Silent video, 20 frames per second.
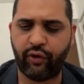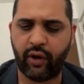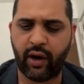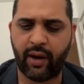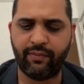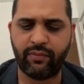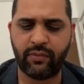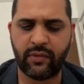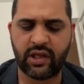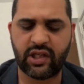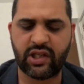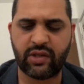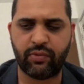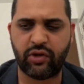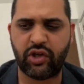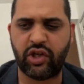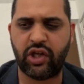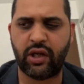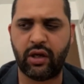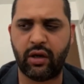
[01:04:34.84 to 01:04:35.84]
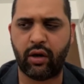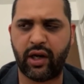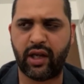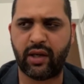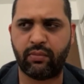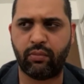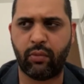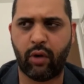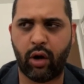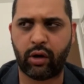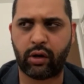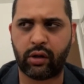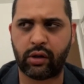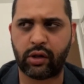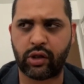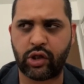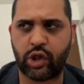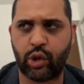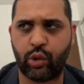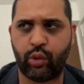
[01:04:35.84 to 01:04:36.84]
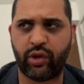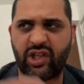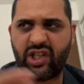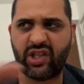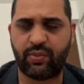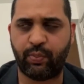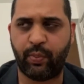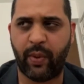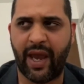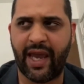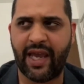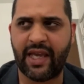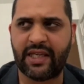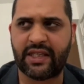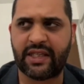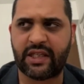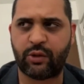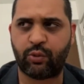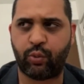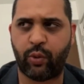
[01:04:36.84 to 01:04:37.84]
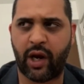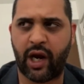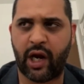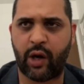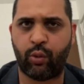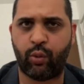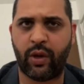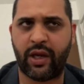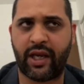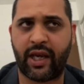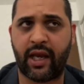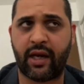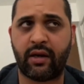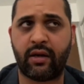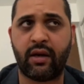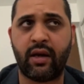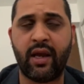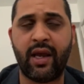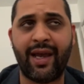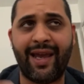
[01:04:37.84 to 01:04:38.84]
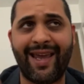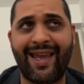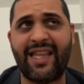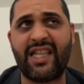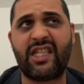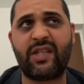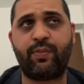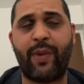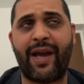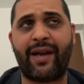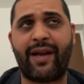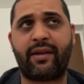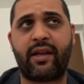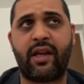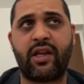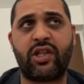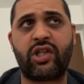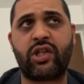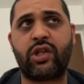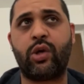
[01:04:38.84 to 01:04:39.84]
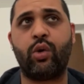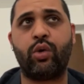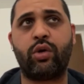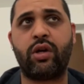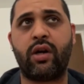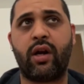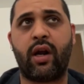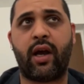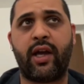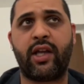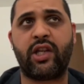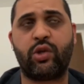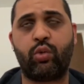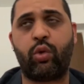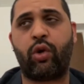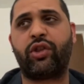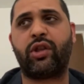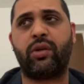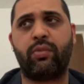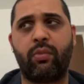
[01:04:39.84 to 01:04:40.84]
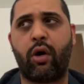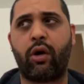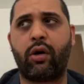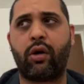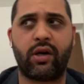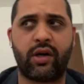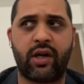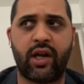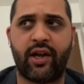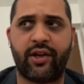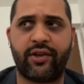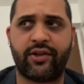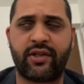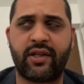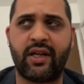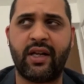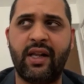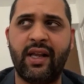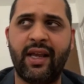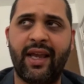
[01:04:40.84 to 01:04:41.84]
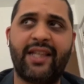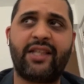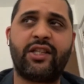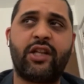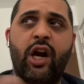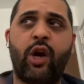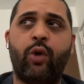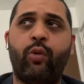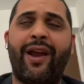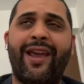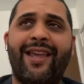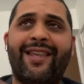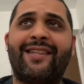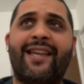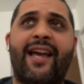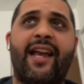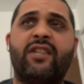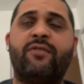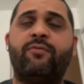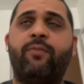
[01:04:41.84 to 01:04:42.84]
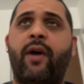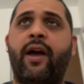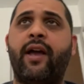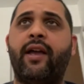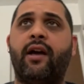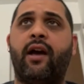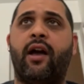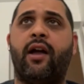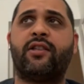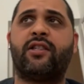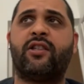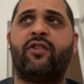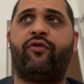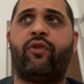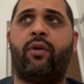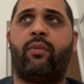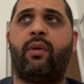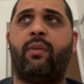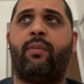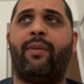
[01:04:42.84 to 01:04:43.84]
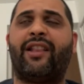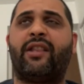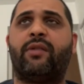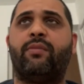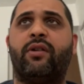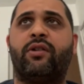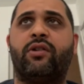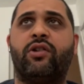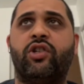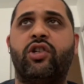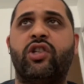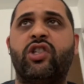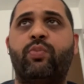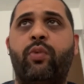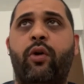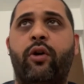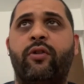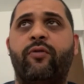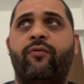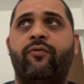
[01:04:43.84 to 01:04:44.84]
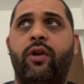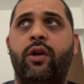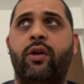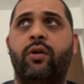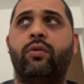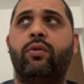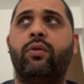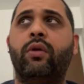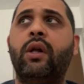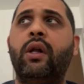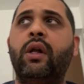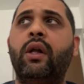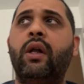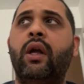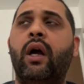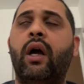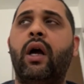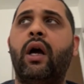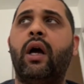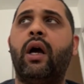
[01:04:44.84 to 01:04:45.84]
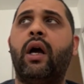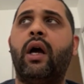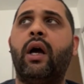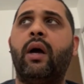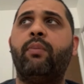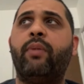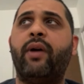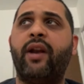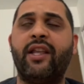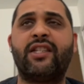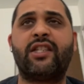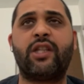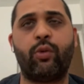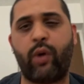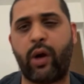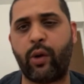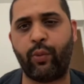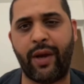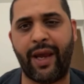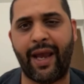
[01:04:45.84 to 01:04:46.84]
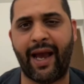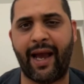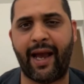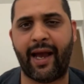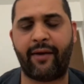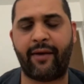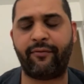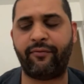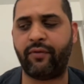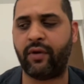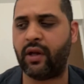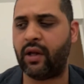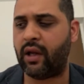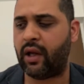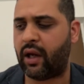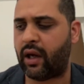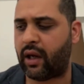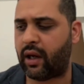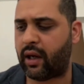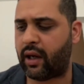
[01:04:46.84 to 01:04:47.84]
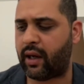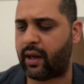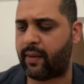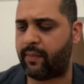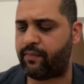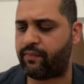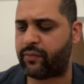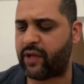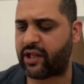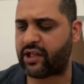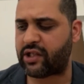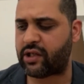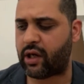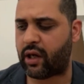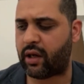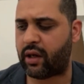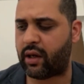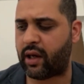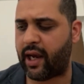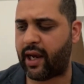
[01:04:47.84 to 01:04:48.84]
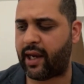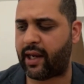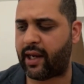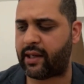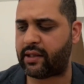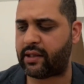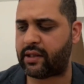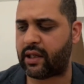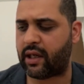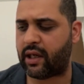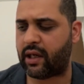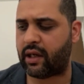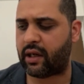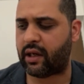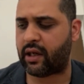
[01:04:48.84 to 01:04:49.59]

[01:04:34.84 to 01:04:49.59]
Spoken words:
from this machine learning model to a space where we can inspect and scrutinize what the model does. It's not a very satisfying answer from a mathematician's point of view, but it's the one we have. That's not, and